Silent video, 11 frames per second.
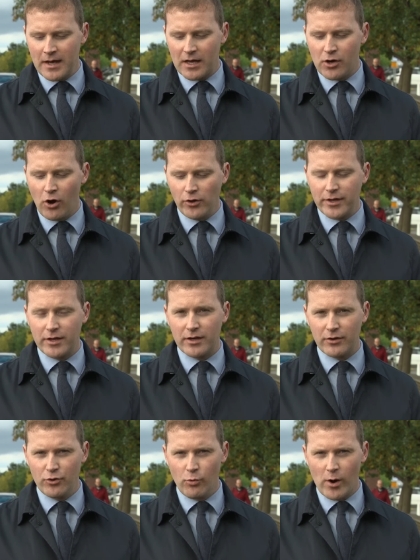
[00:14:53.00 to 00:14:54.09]
a colleague
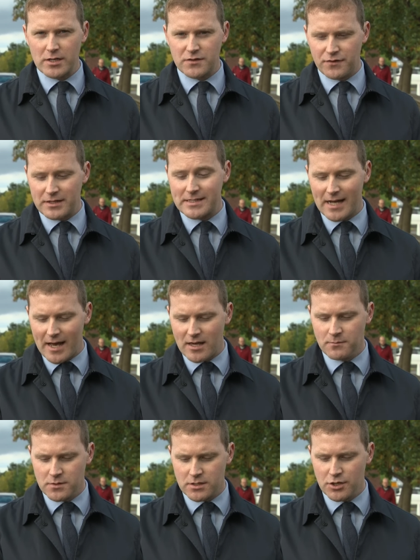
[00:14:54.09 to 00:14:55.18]
who works for the
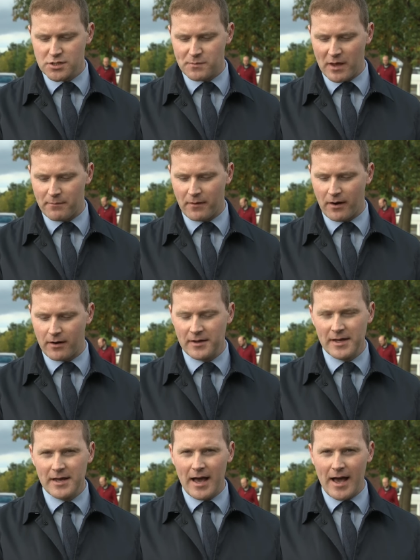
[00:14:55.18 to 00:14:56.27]
Times newspaper,
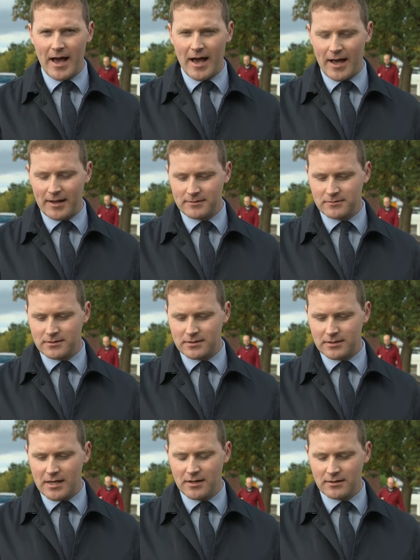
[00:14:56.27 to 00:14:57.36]
uh, and
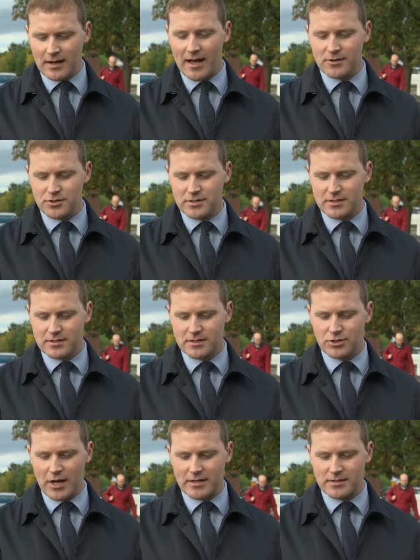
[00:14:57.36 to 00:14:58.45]
Kieran Andrews is
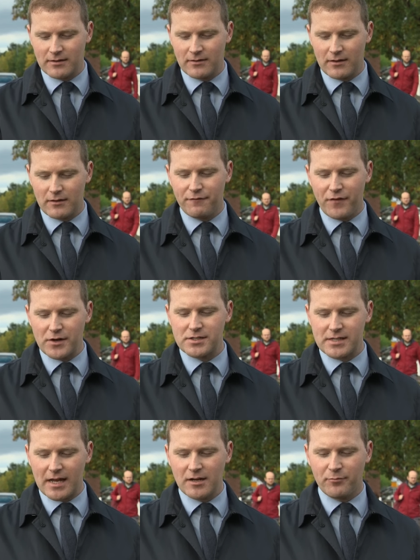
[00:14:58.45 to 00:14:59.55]
suggesting that the
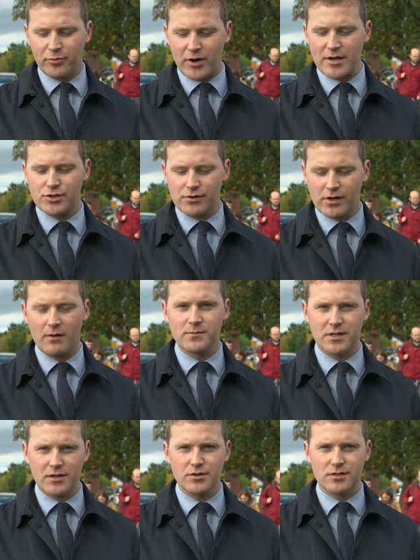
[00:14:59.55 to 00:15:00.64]
first sign of pressure on
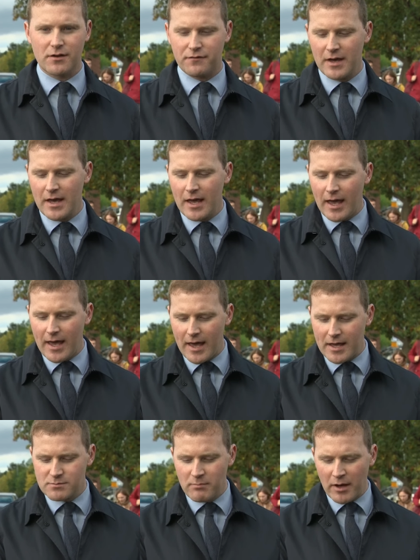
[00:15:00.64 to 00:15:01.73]
Humza Yousaf uh,
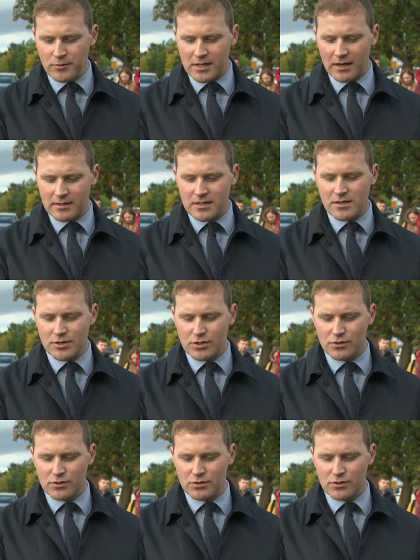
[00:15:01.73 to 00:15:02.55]
is mounting, a senior